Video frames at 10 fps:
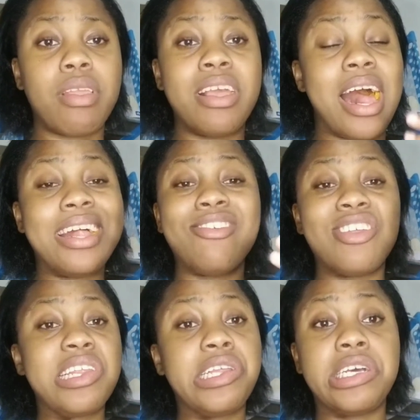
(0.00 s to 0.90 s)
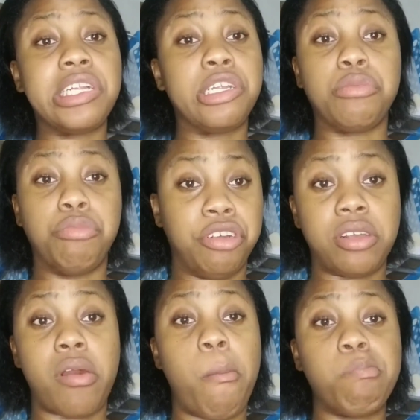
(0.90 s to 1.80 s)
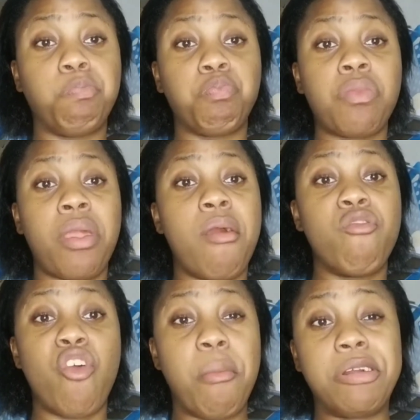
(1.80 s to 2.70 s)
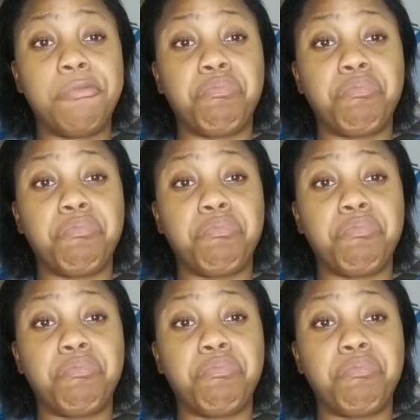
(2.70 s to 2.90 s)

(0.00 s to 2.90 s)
I just need a little break from it.